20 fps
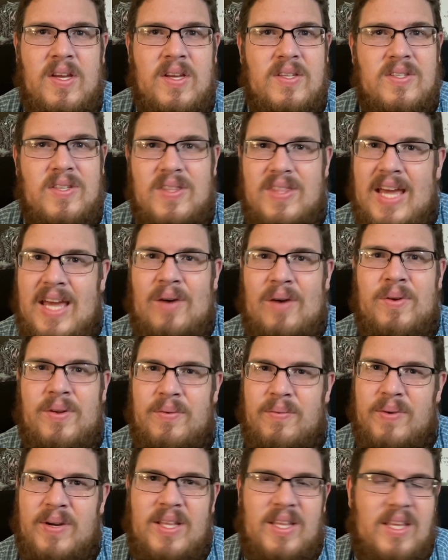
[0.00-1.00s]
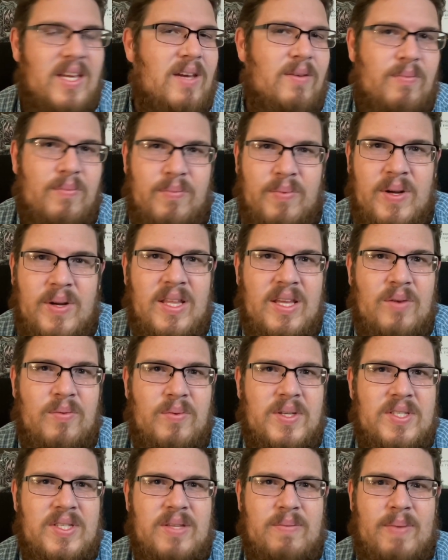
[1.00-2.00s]
So that one really, really
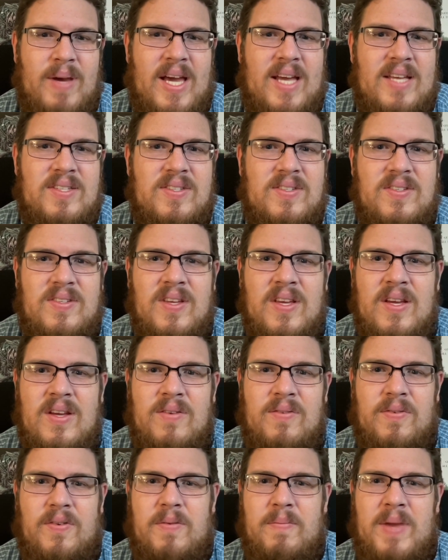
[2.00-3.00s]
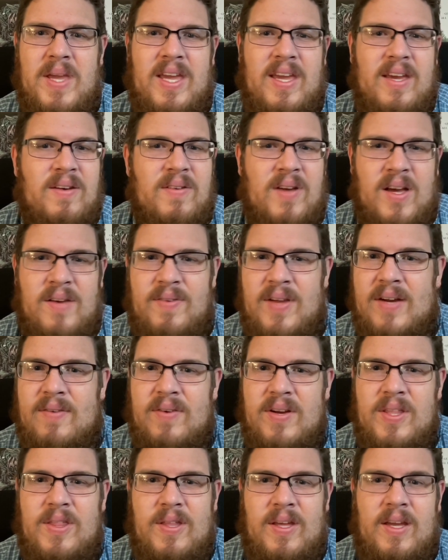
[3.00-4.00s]
was the best for me of
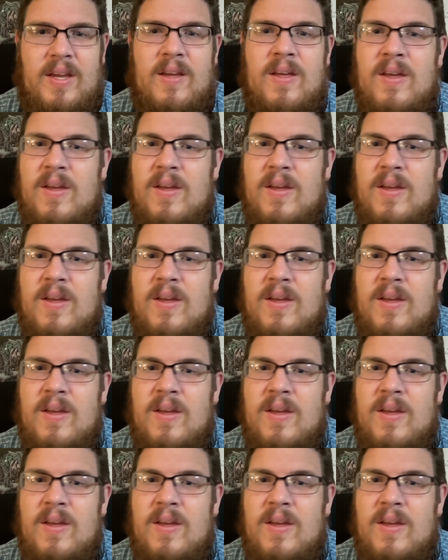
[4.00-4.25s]
everything.